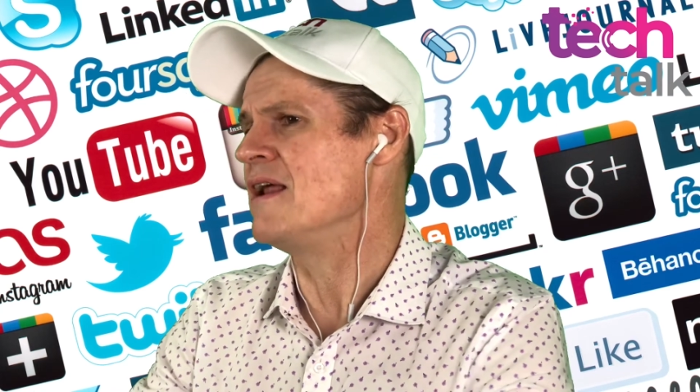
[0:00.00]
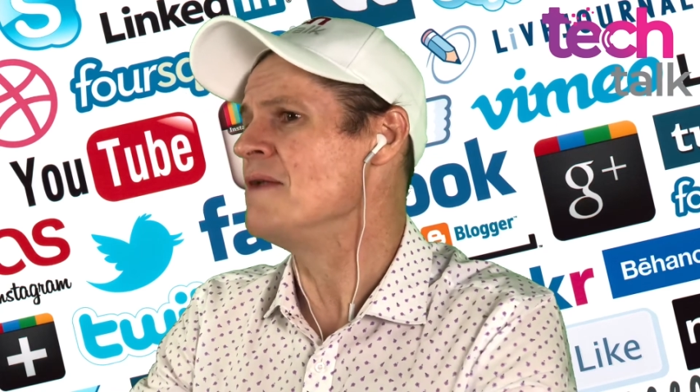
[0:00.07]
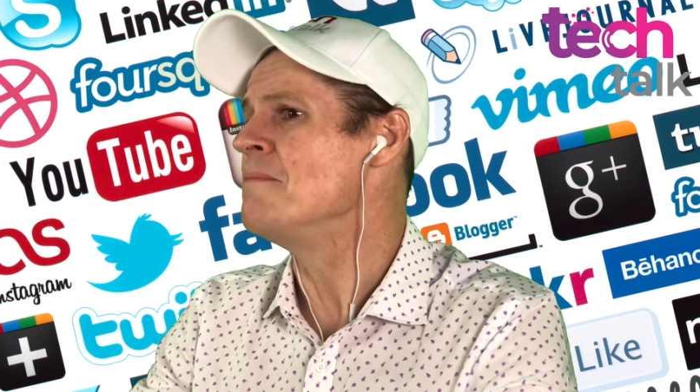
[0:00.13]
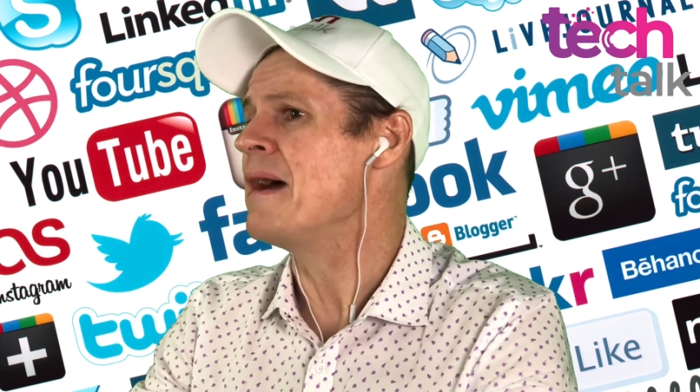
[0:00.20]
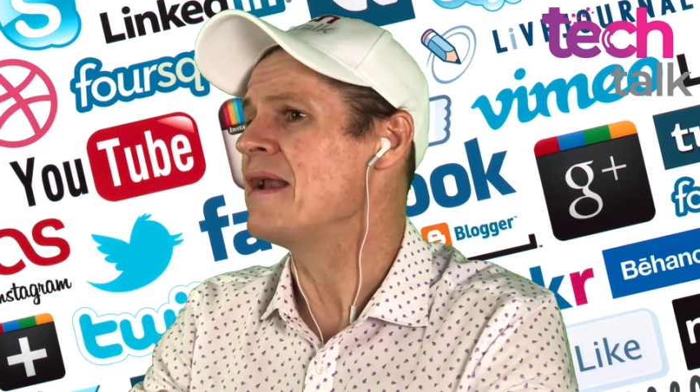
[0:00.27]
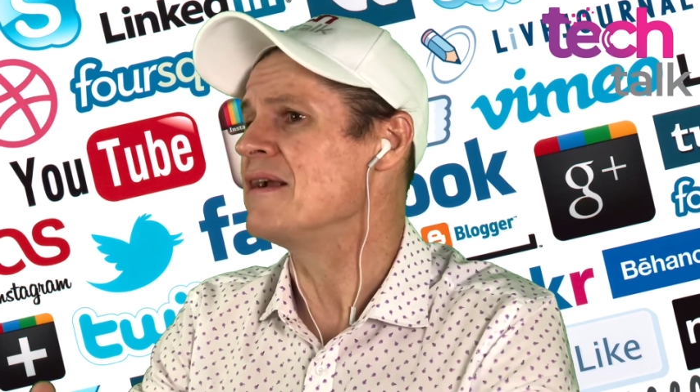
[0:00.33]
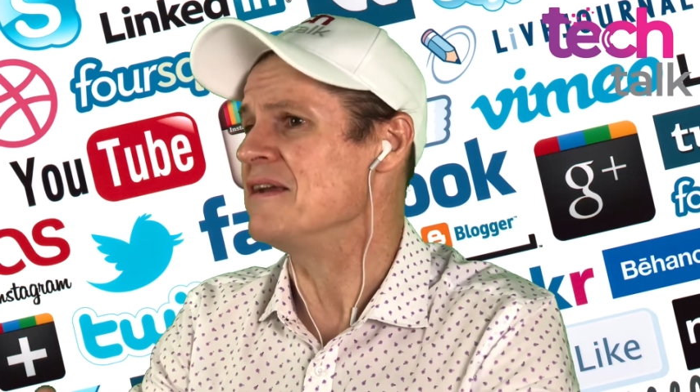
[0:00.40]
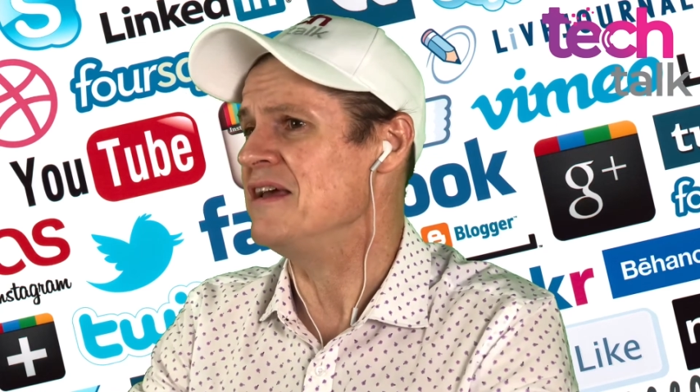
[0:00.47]
and
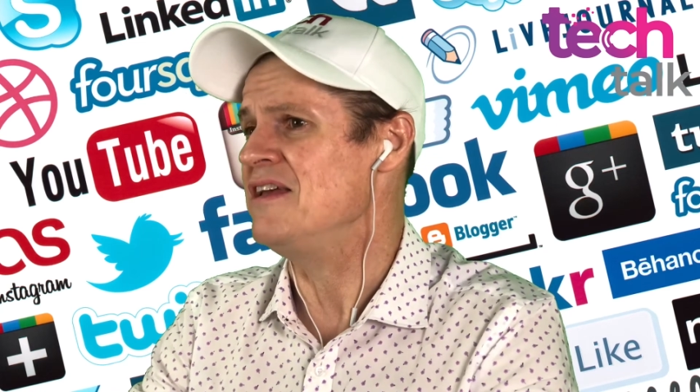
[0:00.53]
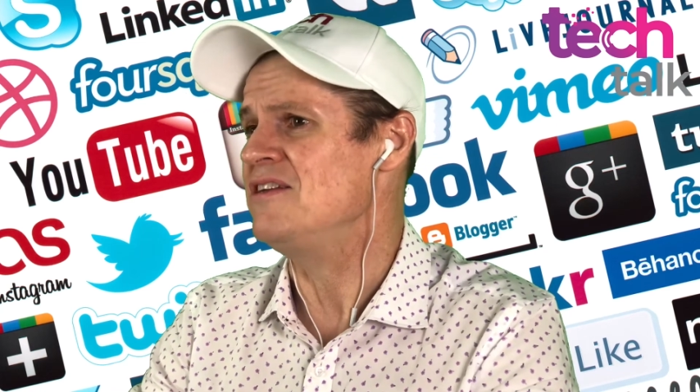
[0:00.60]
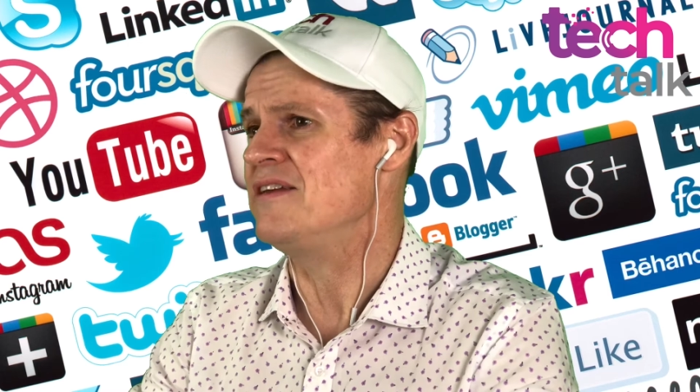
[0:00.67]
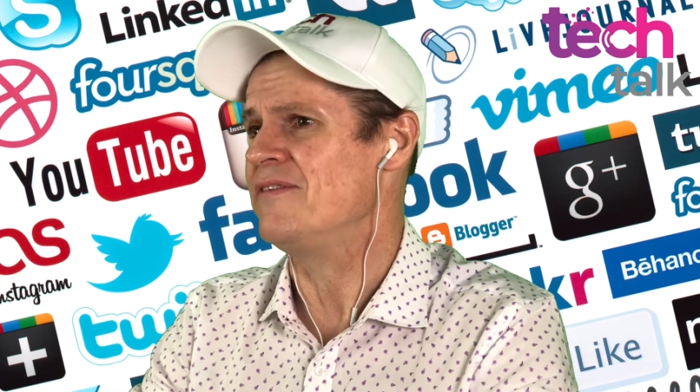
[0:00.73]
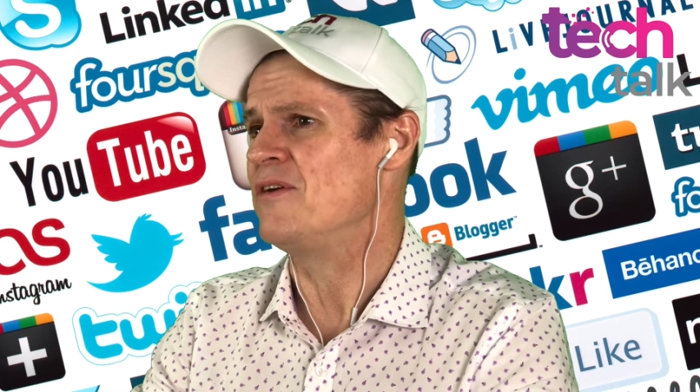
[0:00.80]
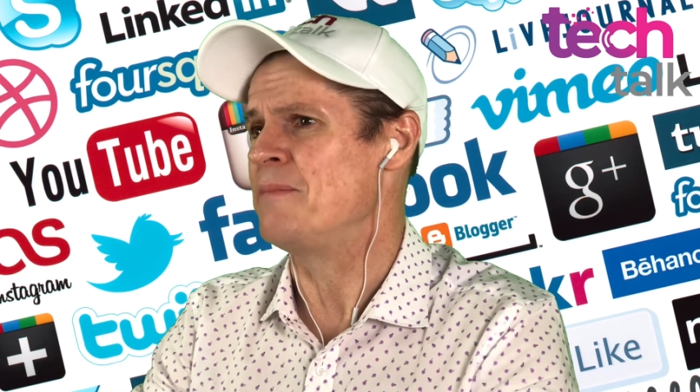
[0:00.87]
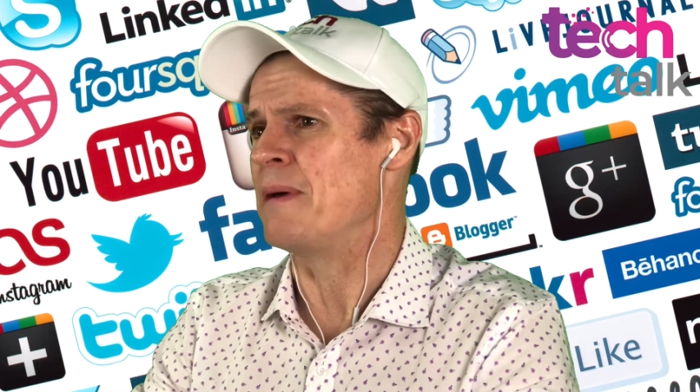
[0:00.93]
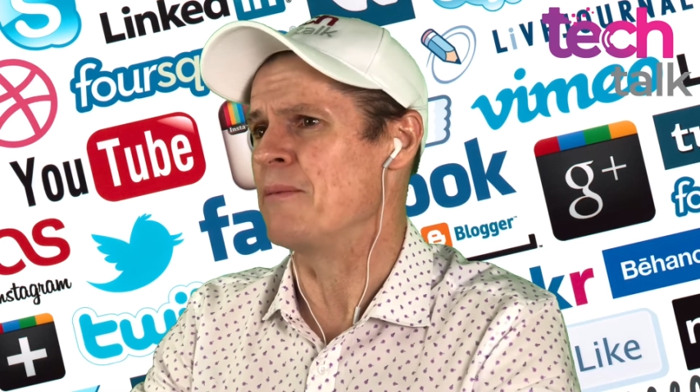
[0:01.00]
made it easier
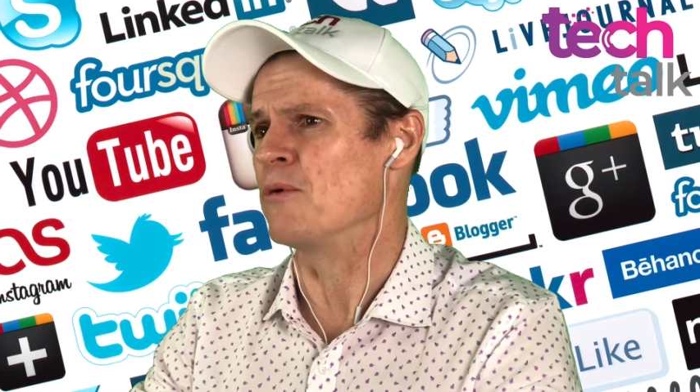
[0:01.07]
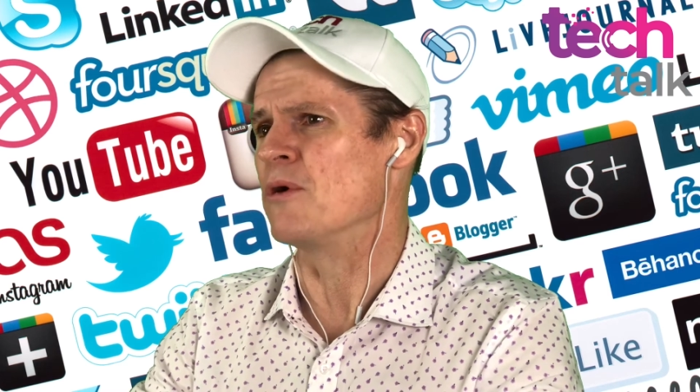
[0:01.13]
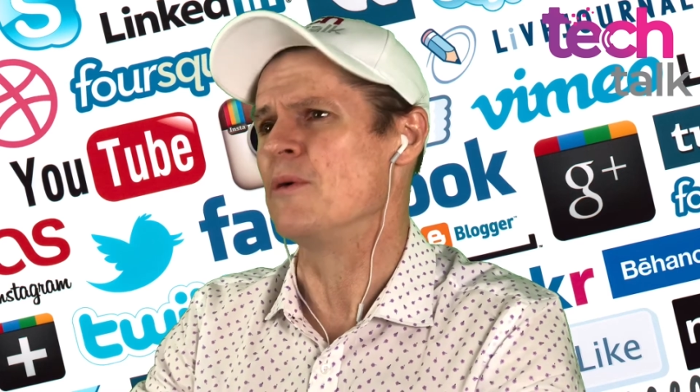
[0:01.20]
for people.